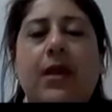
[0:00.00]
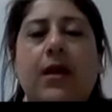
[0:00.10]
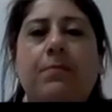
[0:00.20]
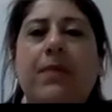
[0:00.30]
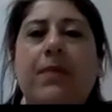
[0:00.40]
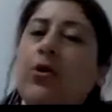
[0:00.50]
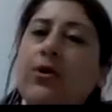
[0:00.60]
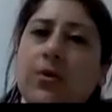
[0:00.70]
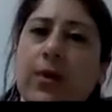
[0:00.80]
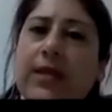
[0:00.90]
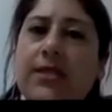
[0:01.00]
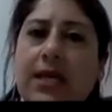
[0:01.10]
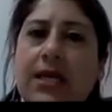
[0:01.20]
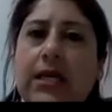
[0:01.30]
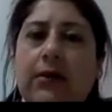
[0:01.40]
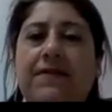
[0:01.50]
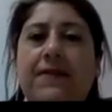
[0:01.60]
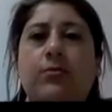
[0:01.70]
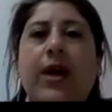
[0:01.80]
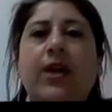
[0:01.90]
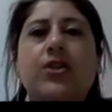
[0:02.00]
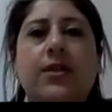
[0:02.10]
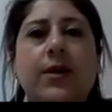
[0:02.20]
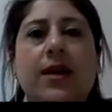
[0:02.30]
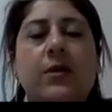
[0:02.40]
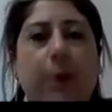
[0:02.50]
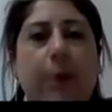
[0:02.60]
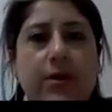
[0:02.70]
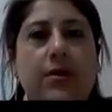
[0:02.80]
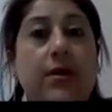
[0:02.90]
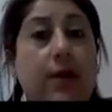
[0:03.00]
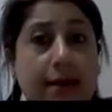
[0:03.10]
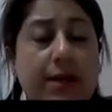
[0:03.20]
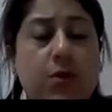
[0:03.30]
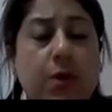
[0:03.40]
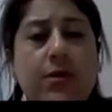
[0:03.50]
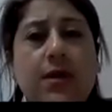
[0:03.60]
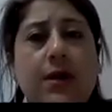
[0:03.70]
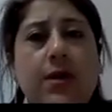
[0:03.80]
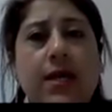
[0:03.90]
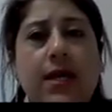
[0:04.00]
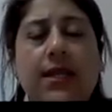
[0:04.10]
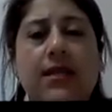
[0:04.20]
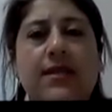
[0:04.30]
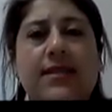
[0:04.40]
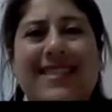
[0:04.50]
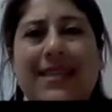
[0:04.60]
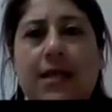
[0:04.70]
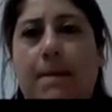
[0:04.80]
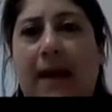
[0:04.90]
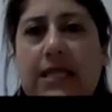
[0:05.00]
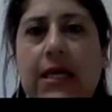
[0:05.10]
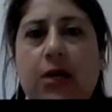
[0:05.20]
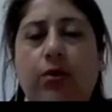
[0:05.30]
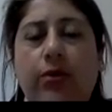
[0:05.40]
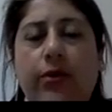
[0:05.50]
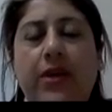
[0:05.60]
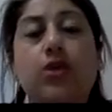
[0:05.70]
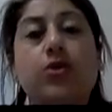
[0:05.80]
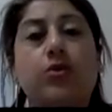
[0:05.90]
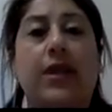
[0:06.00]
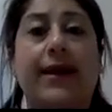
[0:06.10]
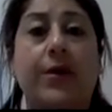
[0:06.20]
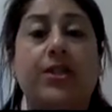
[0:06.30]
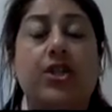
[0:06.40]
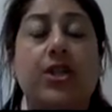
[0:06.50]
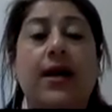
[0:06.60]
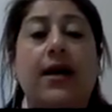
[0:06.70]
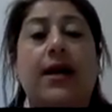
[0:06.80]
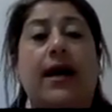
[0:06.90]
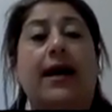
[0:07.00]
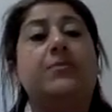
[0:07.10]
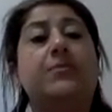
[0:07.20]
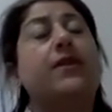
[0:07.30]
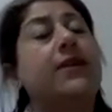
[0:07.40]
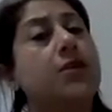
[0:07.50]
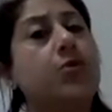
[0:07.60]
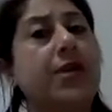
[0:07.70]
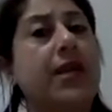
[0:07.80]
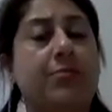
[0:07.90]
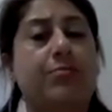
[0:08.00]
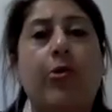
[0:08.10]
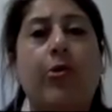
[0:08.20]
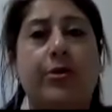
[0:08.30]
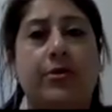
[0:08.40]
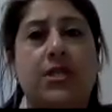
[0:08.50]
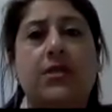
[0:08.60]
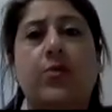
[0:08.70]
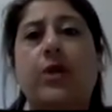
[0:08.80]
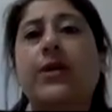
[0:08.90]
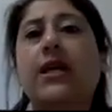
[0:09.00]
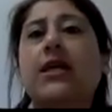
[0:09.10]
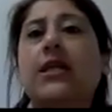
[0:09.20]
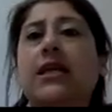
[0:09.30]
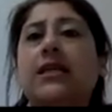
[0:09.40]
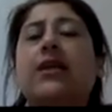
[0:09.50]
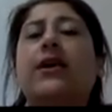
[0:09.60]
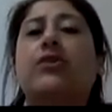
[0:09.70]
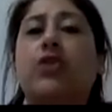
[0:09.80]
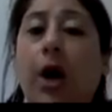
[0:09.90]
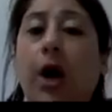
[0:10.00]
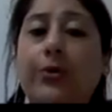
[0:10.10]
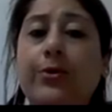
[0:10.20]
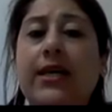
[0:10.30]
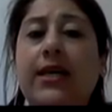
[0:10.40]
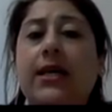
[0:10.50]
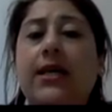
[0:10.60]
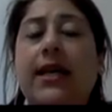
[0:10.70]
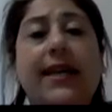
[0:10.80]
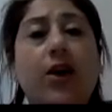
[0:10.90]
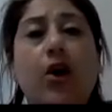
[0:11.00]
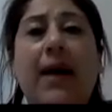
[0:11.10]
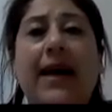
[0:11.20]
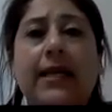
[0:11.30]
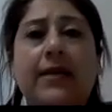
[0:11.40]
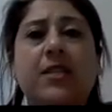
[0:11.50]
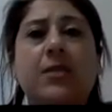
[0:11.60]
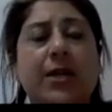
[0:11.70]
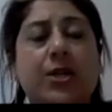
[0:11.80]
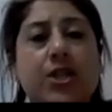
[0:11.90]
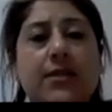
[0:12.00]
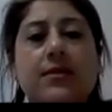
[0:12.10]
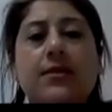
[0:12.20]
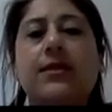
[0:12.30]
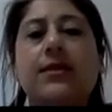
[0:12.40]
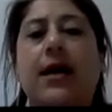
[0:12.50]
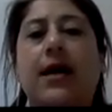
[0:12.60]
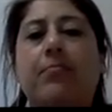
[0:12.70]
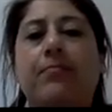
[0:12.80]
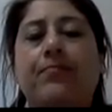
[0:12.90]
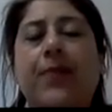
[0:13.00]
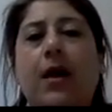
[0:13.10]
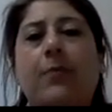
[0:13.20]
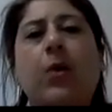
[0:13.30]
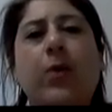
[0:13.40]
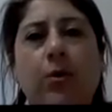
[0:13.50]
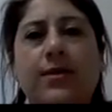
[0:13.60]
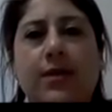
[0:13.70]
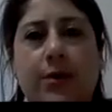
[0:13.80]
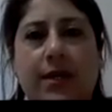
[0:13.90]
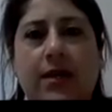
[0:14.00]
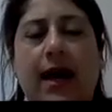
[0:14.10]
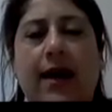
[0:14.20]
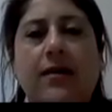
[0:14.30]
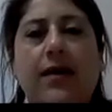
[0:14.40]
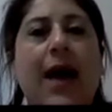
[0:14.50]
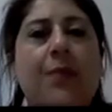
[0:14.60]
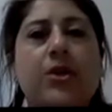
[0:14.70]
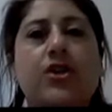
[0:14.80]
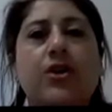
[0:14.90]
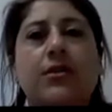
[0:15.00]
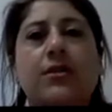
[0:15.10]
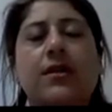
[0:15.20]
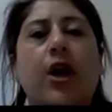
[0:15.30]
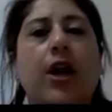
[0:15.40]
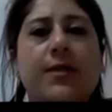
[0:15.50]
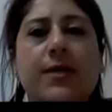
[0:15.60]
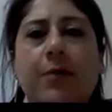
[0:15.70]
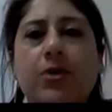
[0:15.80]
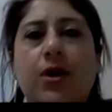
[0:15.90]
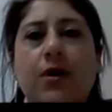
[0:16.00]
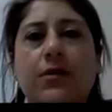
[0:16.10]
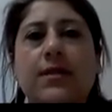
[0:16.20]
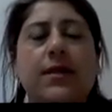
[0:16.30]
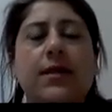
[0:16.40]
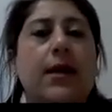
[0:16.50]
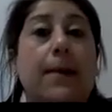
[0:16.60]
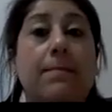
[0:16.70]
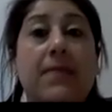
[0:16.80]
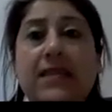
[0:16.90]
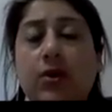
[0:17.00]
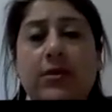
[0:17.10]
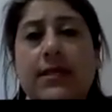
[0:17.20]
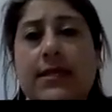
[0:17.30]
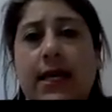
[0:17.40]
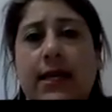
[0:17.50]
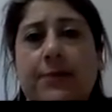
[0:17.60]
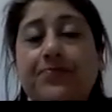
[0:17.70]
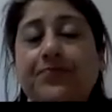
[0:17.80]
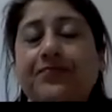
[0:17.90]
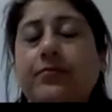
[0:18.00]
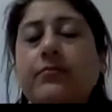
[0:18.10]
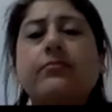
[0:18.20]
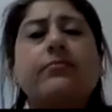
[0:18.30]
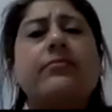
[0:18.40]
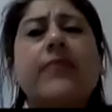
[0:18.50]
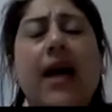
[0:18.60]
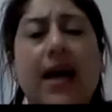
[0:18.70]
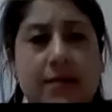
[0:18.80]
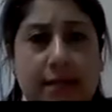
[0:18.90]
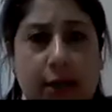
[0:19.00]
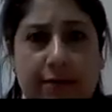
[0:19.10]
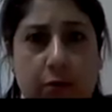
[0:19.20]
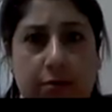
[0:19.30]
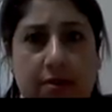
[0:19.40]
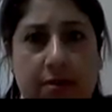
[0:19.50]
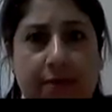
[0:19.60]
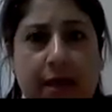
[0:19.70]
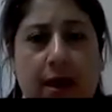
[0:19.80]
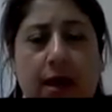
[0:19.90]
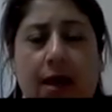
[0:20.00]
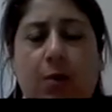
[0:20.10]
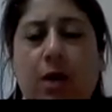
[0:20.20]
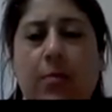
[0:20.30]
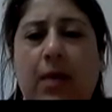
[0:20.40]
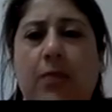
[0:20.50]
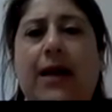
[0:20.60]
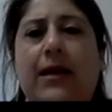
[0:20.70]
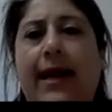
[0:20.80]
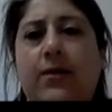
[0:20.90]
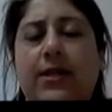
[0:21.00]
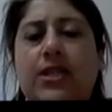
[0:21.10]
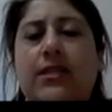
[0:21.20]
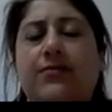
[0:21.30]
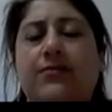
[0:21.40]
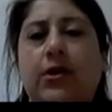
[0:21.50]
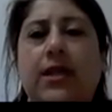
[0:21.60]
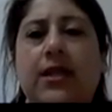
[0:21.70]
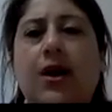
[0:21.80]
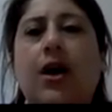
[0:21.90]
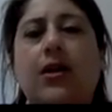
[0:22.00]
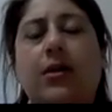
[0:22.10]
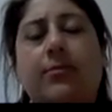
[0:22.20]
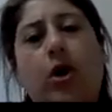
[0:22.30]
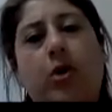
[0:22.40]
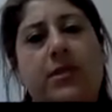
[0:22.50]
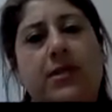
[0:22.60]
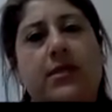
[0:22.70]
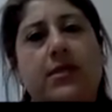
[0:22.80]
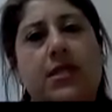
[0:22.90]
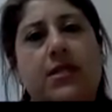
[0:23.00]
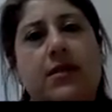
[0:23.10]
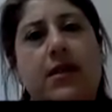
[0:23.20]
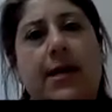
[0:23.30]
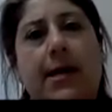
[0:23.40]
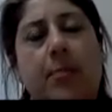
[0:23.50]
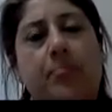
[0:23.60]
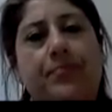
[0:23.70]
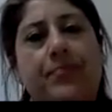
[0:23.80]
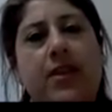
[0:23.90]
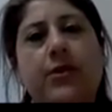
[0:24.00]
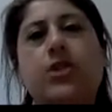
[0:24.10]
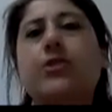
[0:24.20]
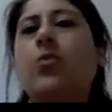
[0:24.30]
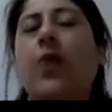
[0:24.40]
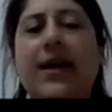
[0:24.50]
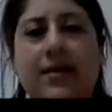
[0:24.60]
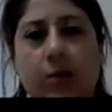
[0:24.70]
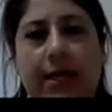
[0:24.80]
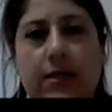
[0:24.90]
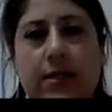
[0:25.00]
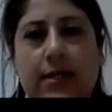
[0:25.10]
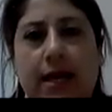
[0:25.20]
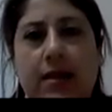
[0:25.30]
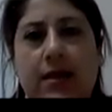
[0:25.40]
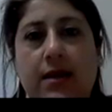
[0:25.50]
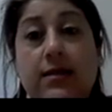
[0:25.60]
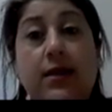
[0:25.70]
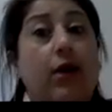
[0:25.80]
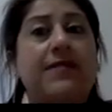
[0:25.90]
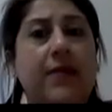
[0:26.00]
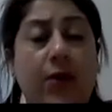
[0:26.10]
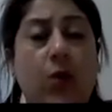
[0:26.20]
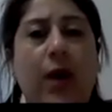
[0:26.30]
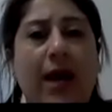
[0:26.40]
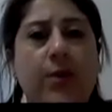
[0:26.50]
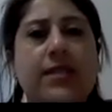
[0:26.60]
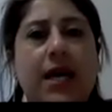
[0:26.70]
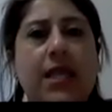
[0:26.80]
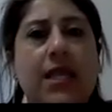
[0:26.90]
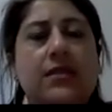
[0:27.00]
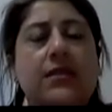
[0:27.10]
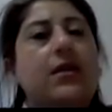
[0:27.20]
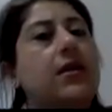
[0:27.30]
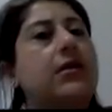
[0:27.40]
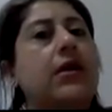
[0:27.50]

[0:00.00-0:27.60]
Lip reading: Because we're studying film, we're not just looking at spoken language, we're also looking at the cinematic or the visual language. So that's really important. We're looking at things like tone, idiomatic expressions, but we're also looking at camera shots, close-up shots, mise-en-scene, and so forth. And what I mean about language is if you look at the column opposite, there are two ways we can say things, and often the way we say things can